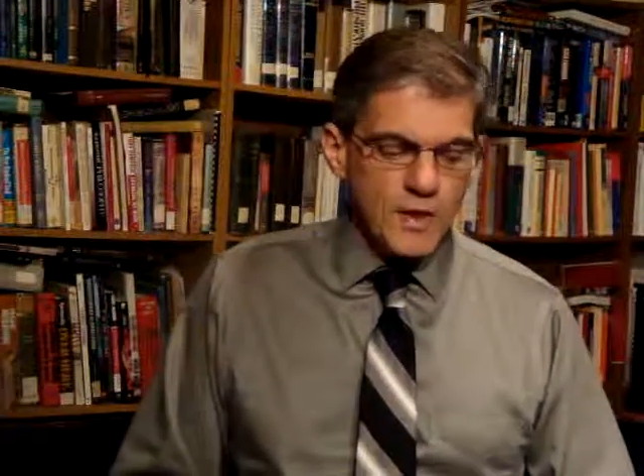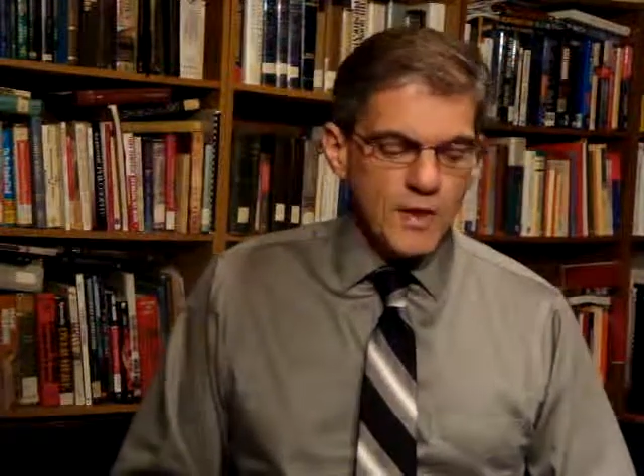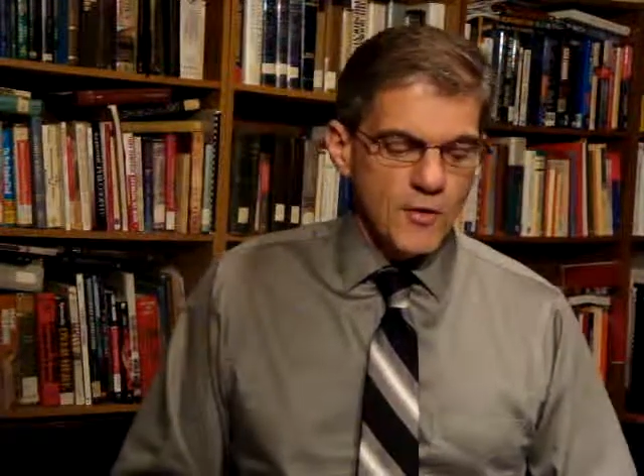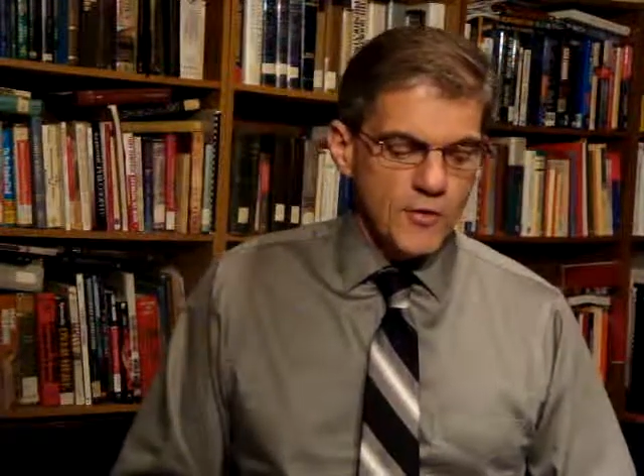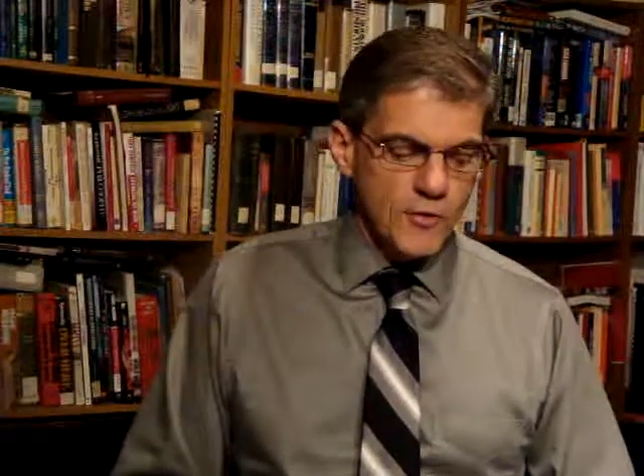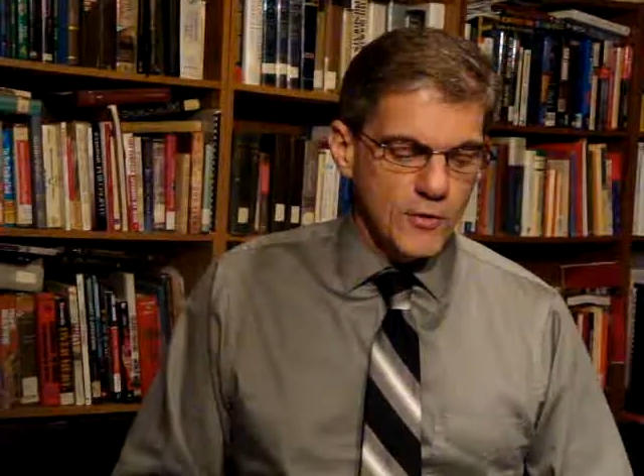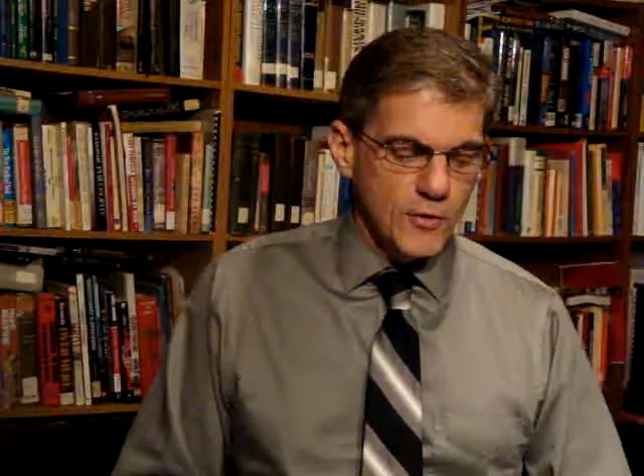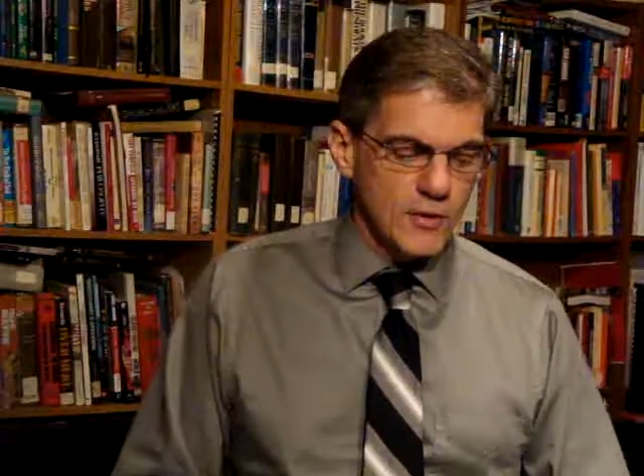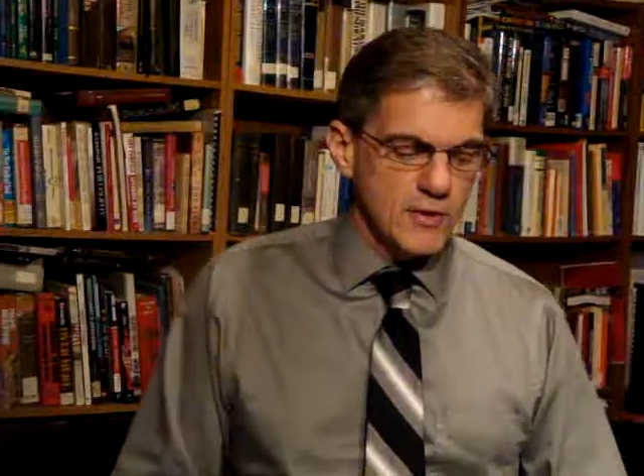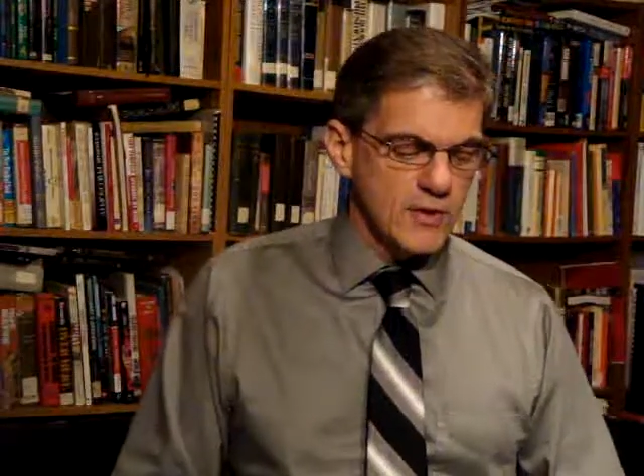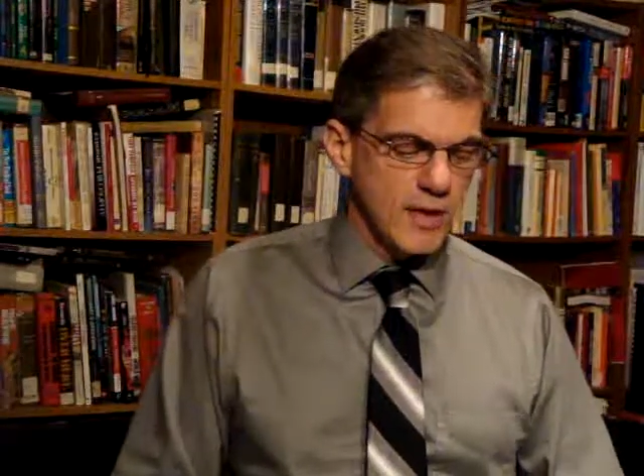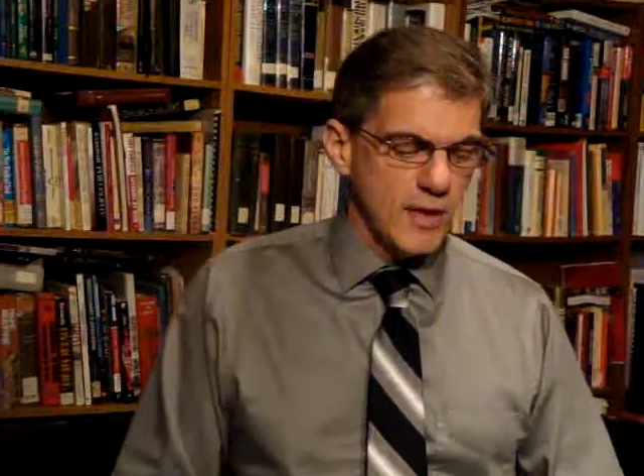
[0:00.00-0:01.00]
The third
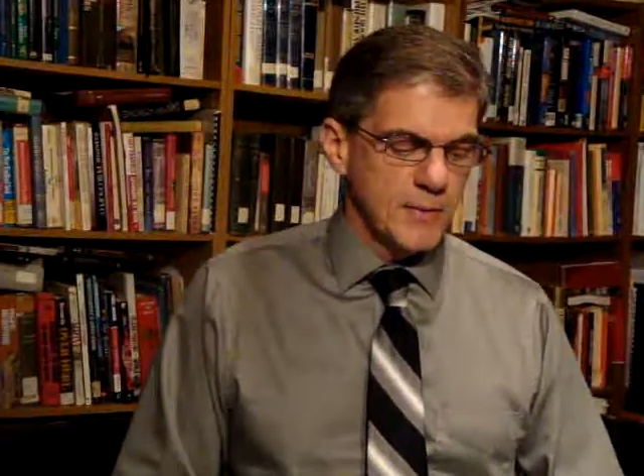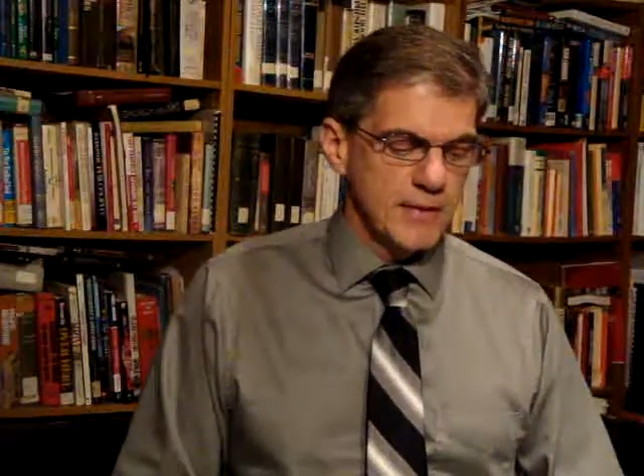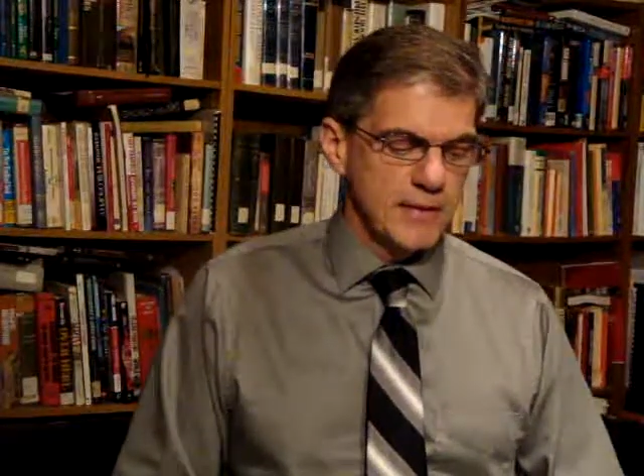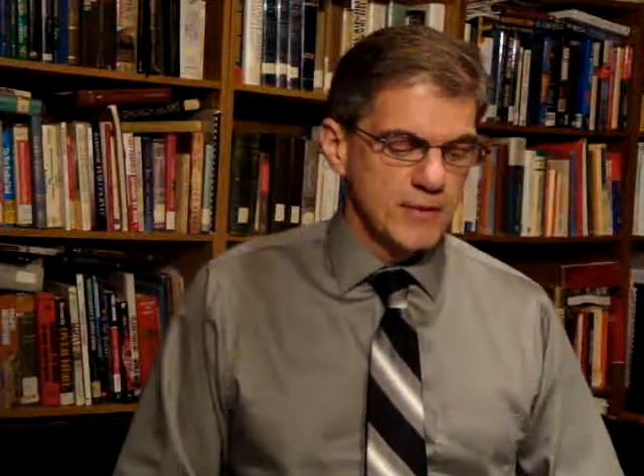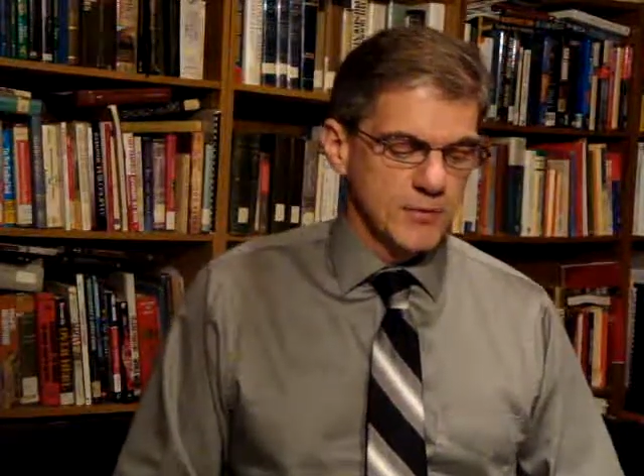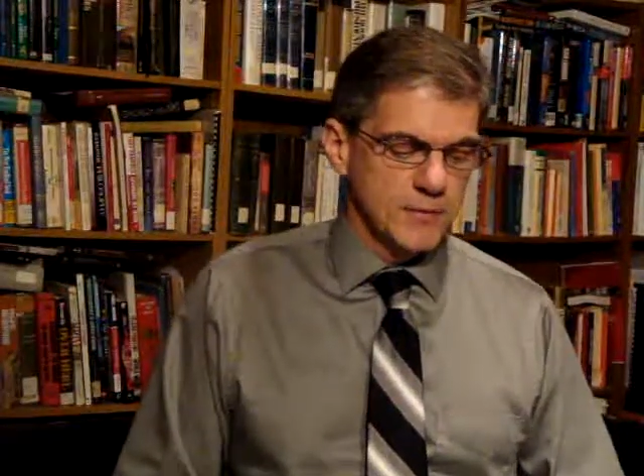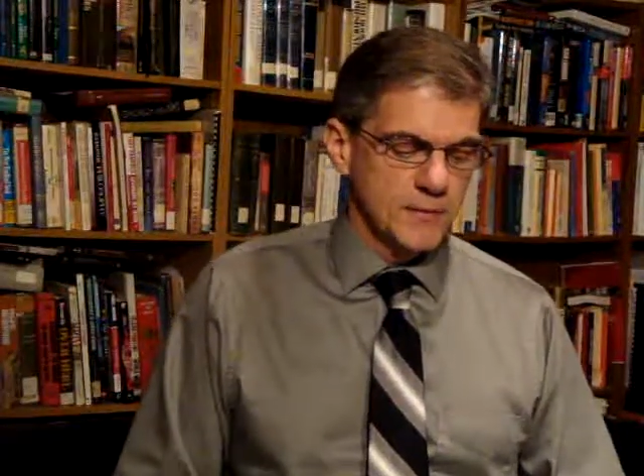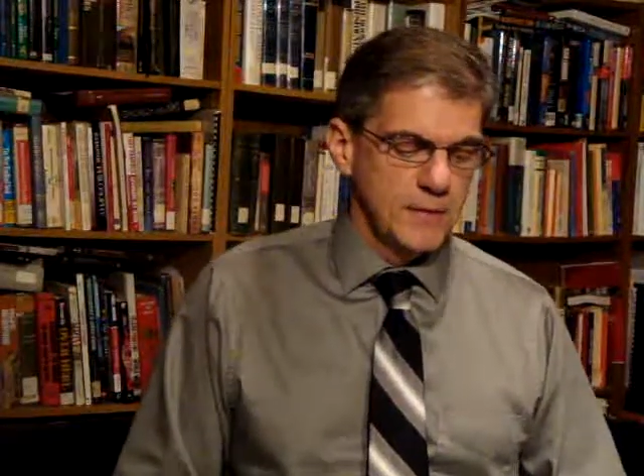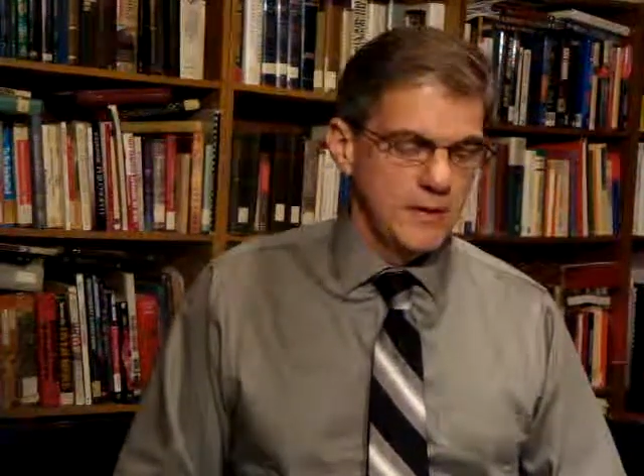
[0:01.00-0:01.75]
is competition.